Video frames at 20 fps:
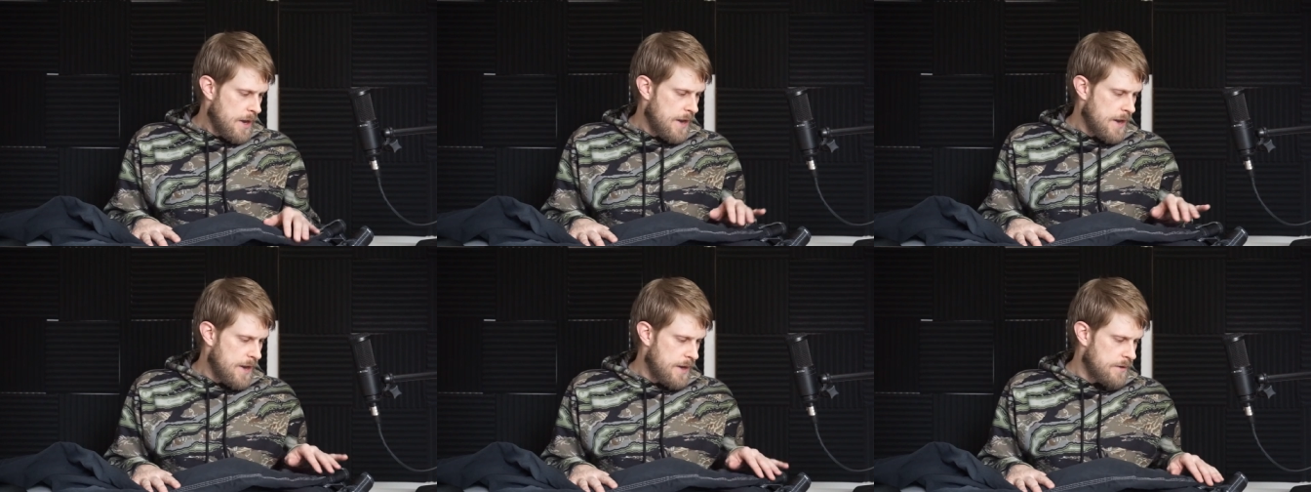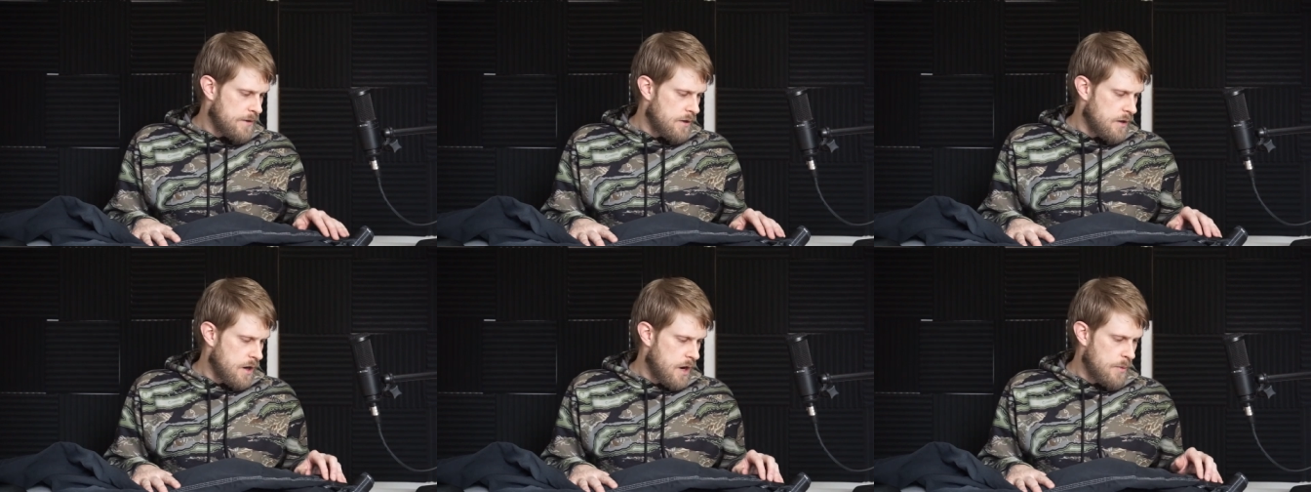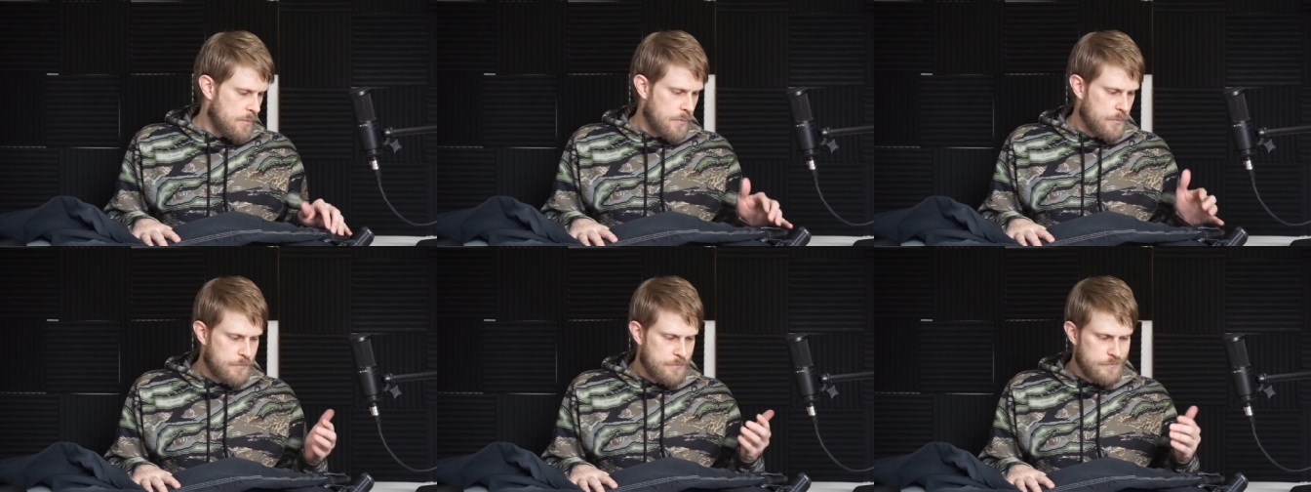And uh,
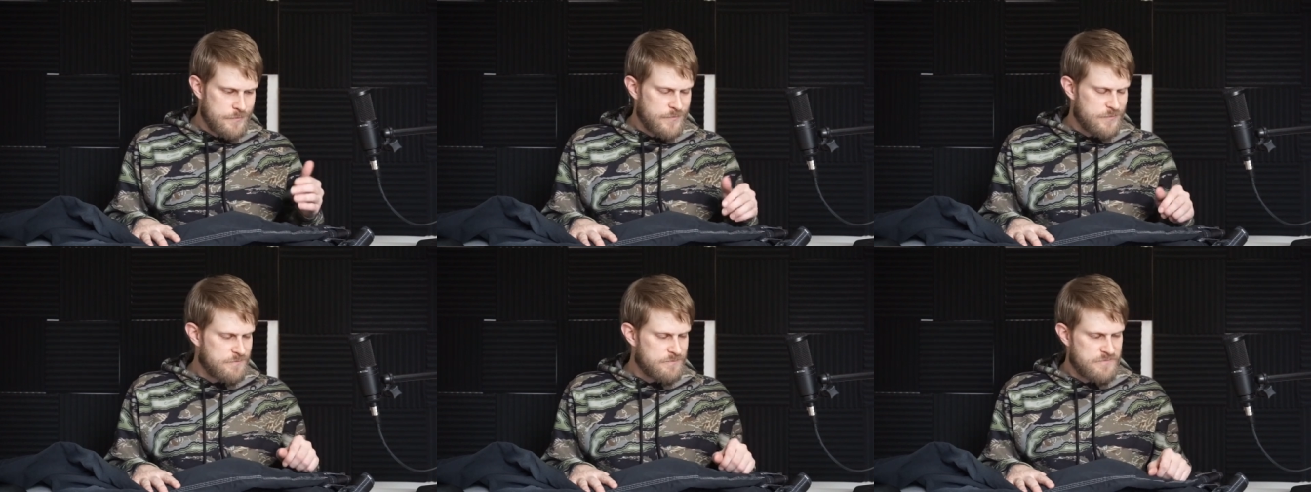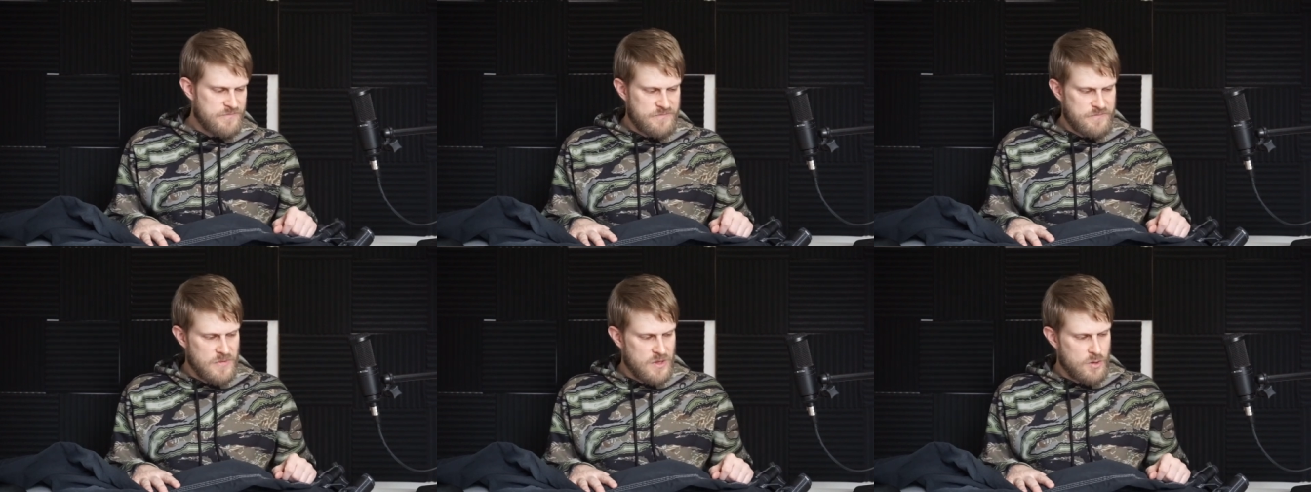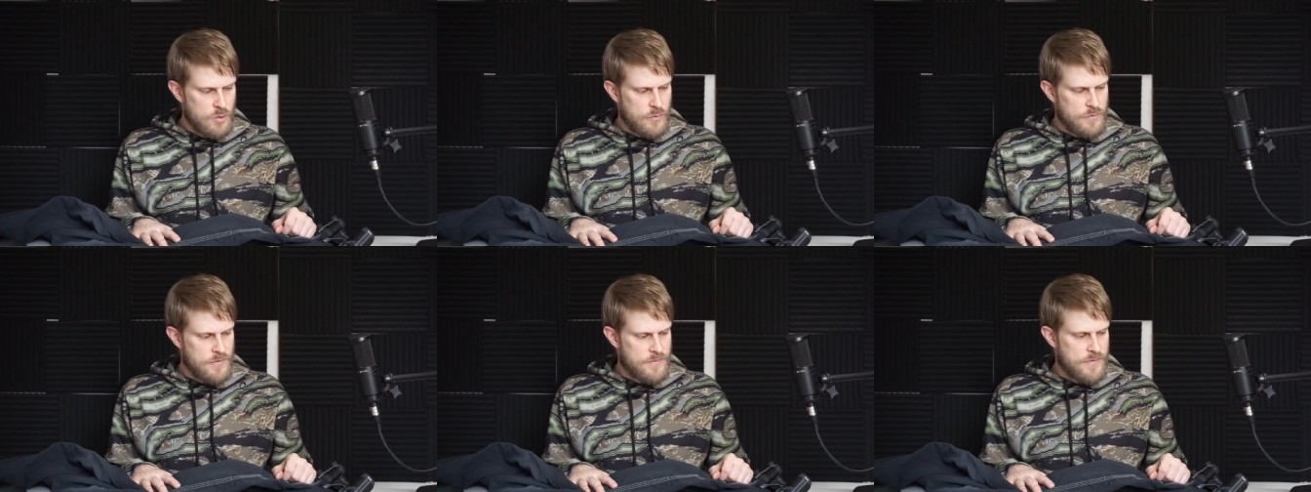I'm a
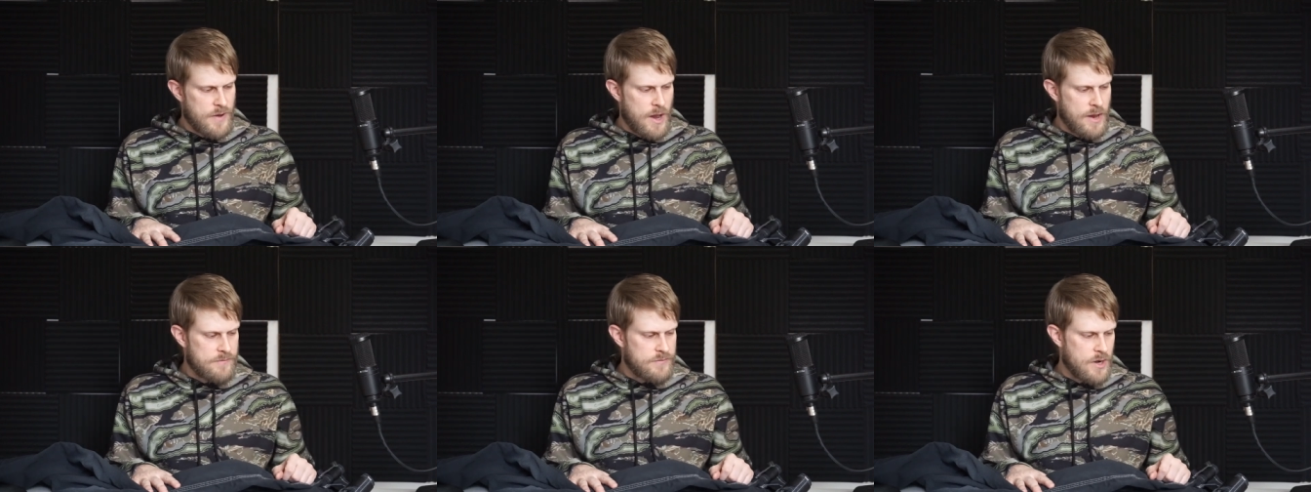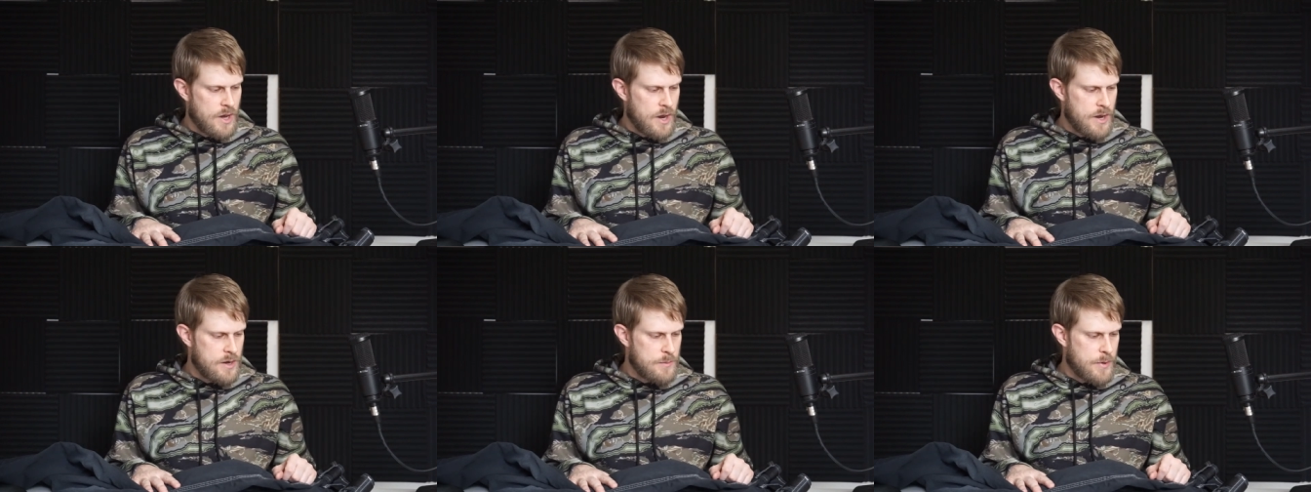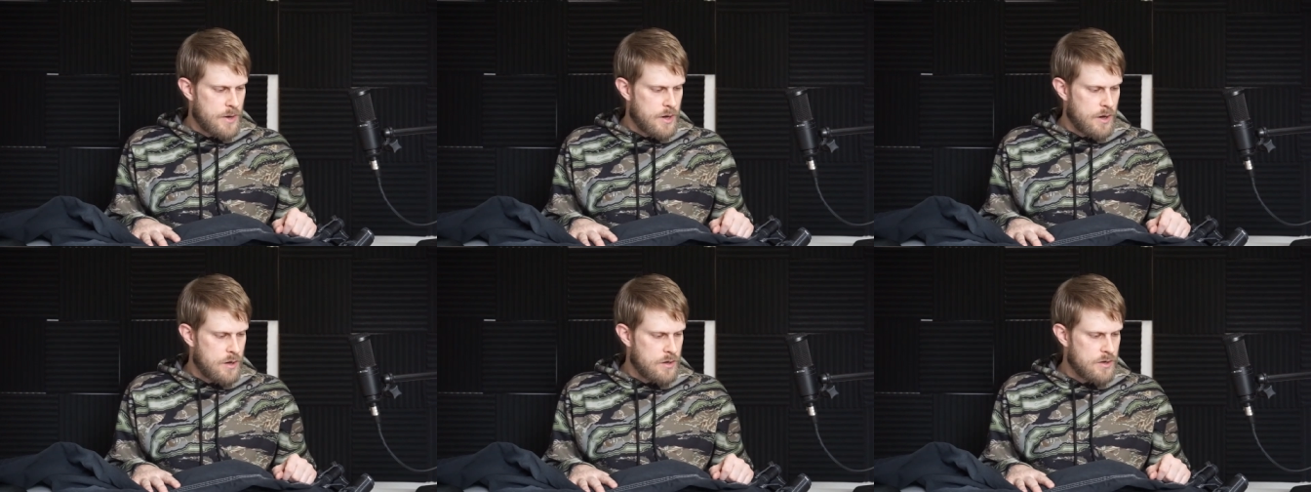little over 5'9",
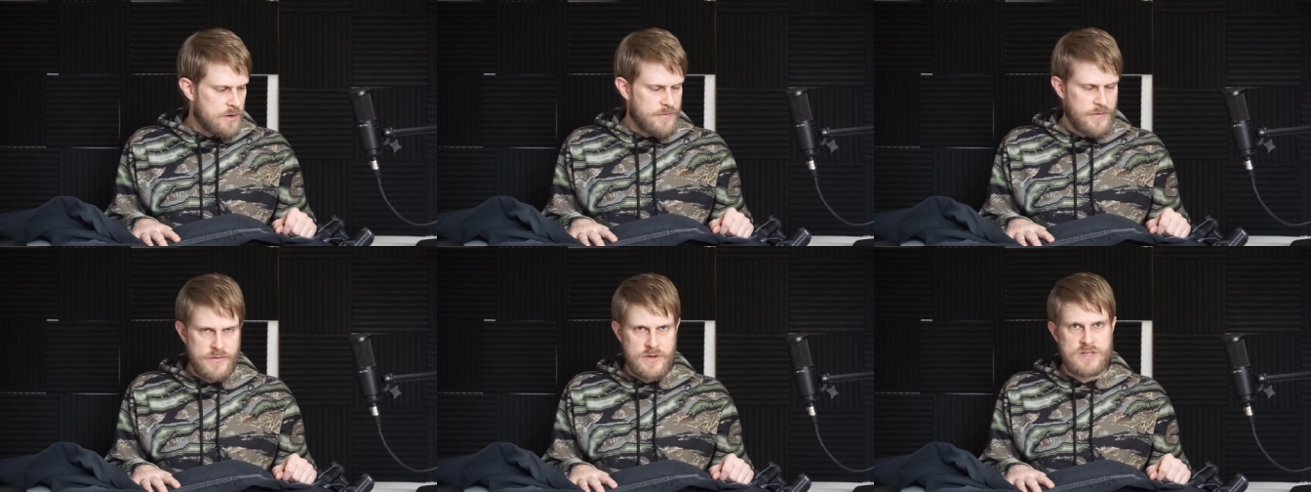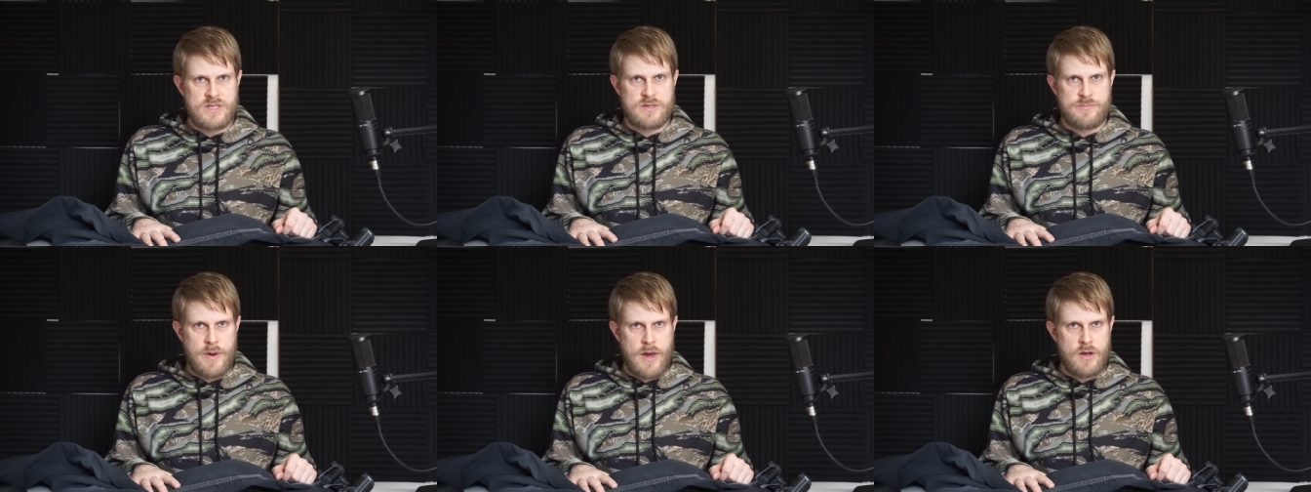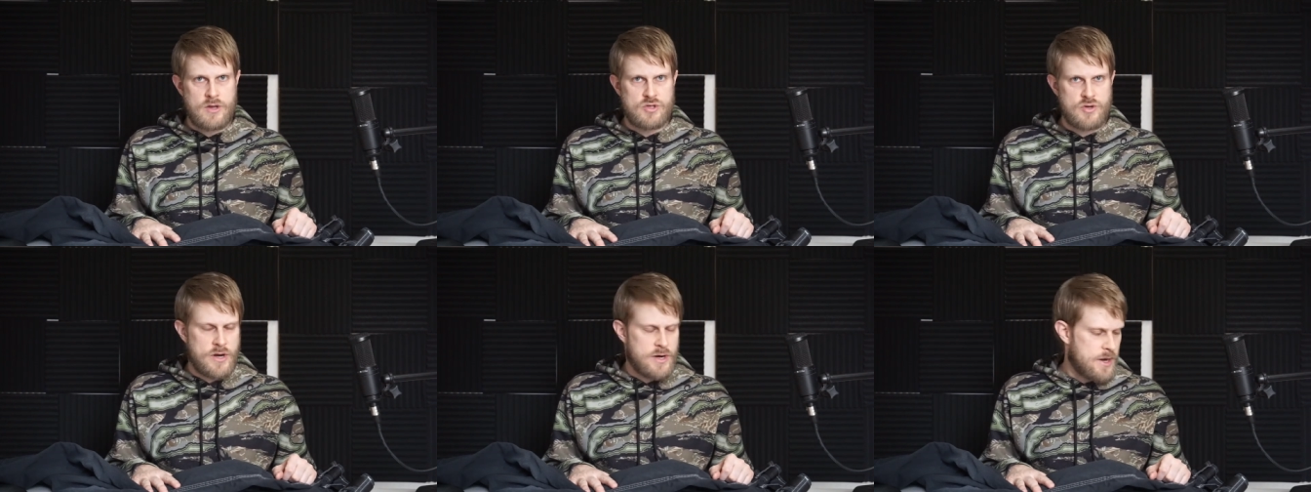about 156
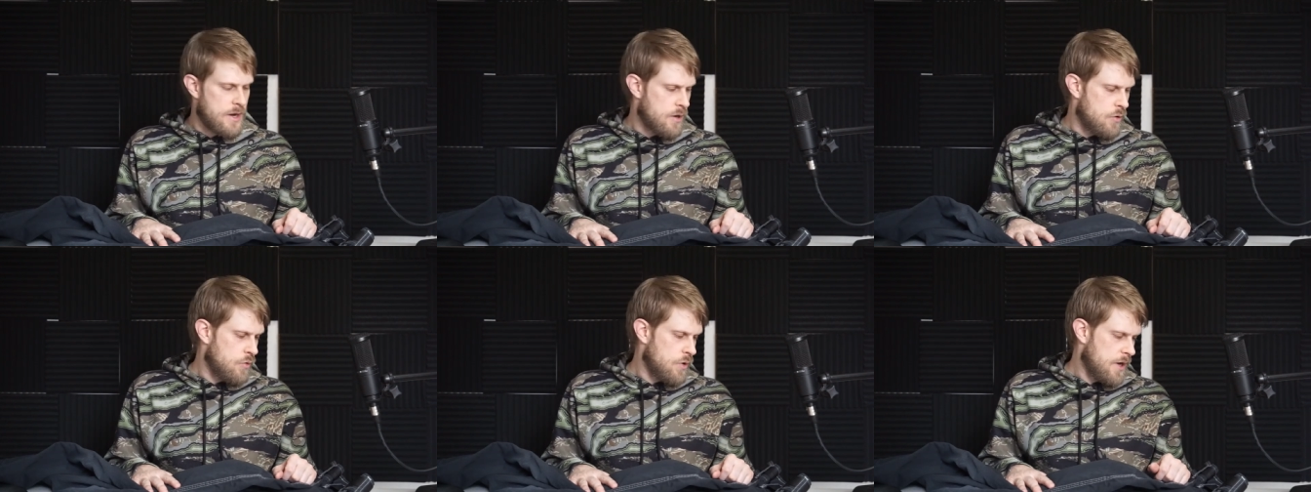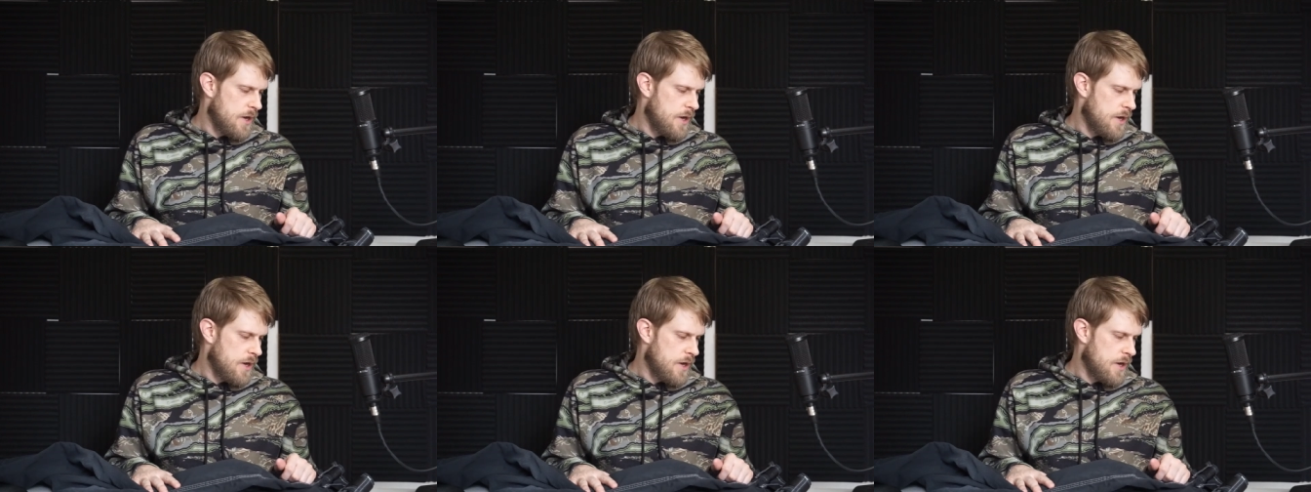pounds right now,